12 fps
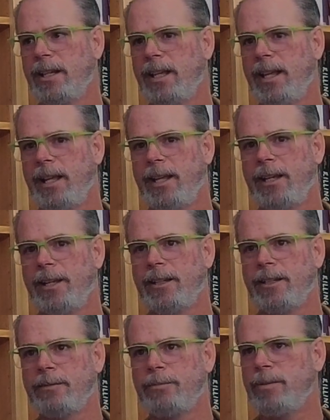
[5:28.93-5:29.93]

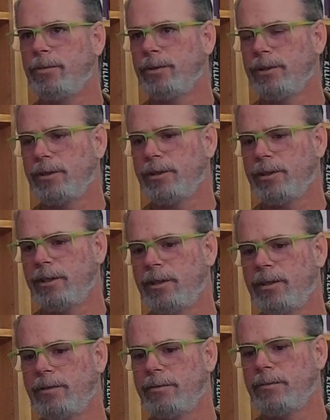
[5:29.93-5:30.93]
and people
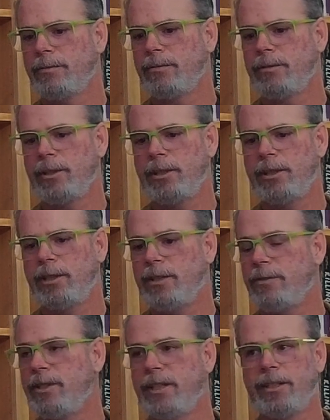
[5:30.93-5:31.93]
are
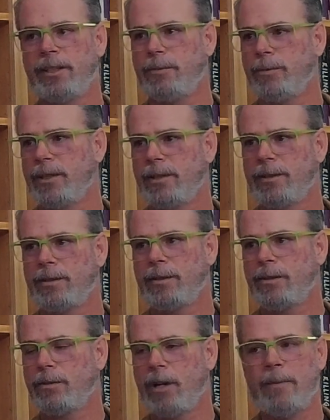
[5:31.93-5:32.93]
dealing with
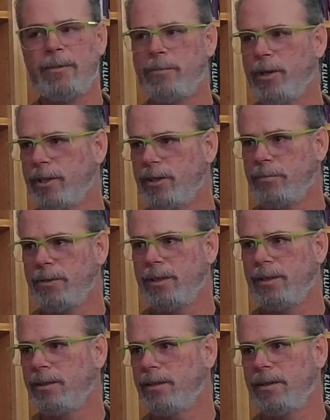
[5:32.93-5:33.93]
crime and
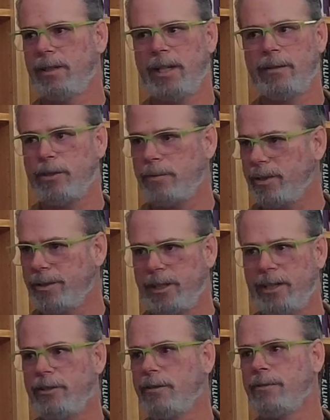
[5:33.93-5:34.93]
punishment and
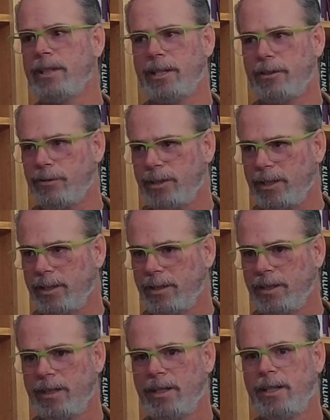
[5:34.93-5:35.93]
rehabilitation and reentry,
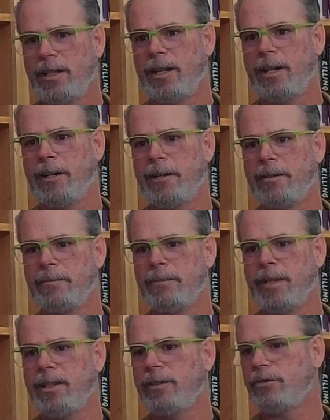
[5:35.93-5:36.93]

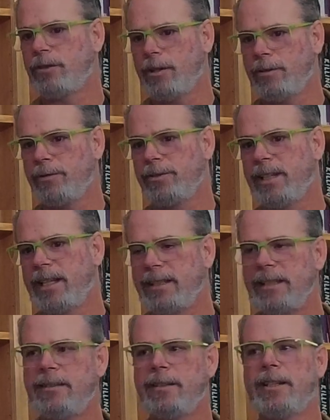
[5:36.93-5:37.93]
and the struggles that
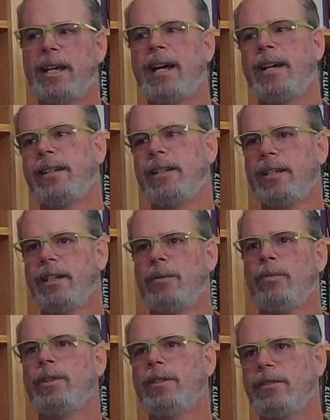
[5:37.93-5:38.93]
lead to that.
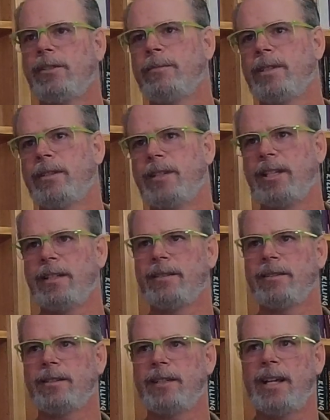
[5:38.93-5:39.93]
What are some of the
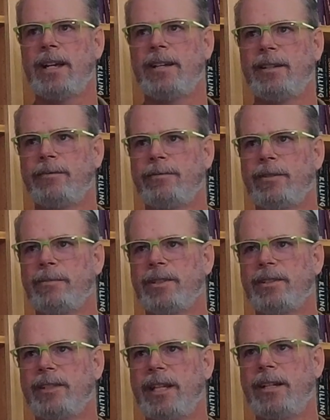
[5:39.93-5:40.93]
things that, from a
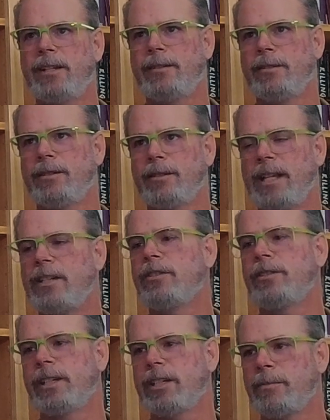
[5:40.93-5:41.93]
state
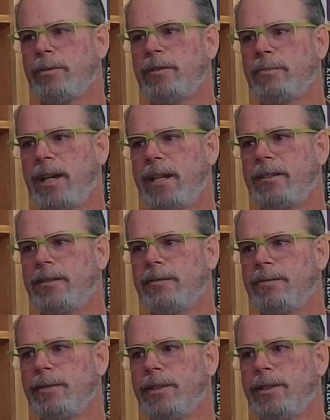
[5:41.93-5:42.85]
legislator perspective,